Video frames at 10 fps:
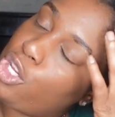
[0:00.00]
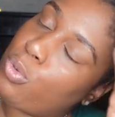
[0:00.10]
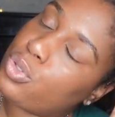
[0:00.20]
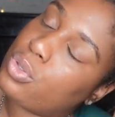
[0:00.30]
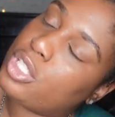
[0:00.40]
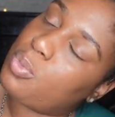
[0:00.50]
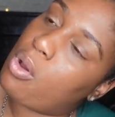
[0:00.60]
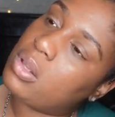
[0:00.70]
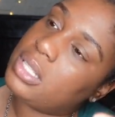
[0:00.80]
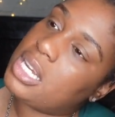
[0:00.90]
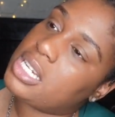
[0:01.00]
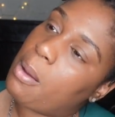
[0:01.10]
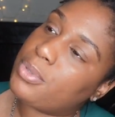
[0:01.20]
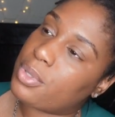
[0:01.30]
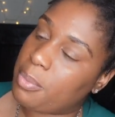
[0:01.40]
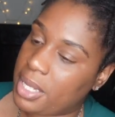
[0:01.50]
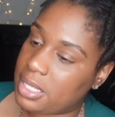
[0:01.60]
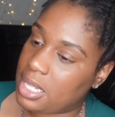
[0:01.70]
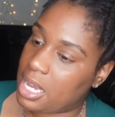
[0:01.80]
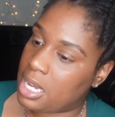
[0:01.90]
You was on a small stage, I was on a big
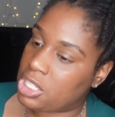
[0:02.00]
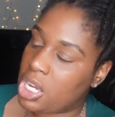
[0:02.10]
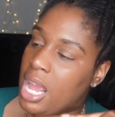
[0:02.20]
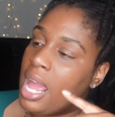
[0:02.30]
stage.